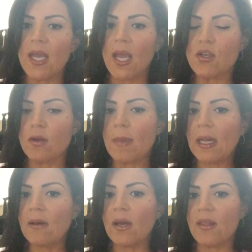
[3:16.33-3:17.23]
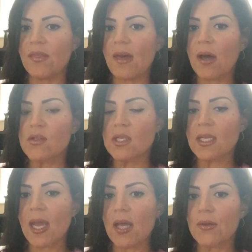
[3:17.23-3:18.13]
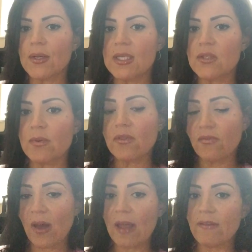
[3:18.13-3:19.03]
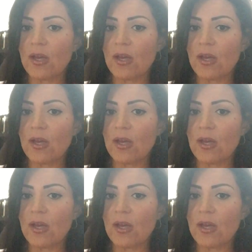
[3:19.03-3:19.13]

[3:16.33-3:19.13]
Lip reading: And you're about 1,000 calories with 5